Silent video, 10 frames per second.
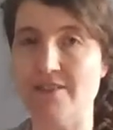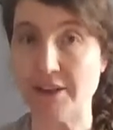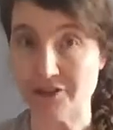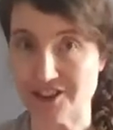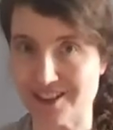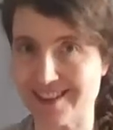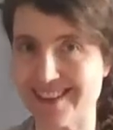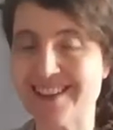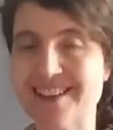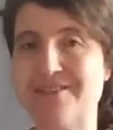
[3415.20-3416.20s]

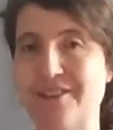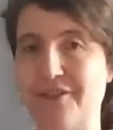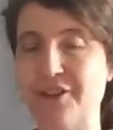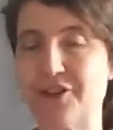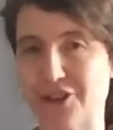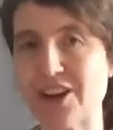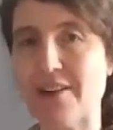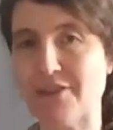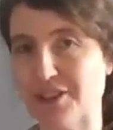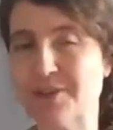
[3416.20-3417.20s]
vouchers for future
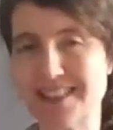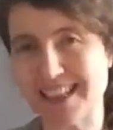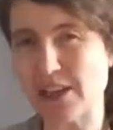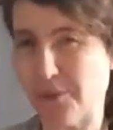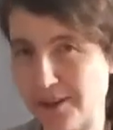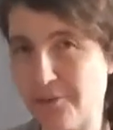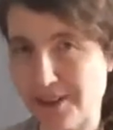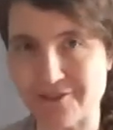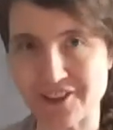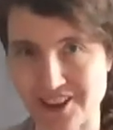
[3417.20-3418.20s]
travel. So it's like a
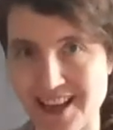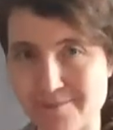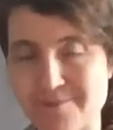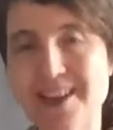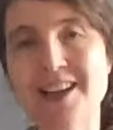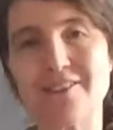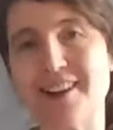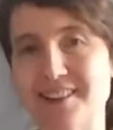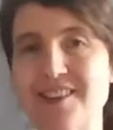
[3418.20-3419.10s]
win-win for them, right?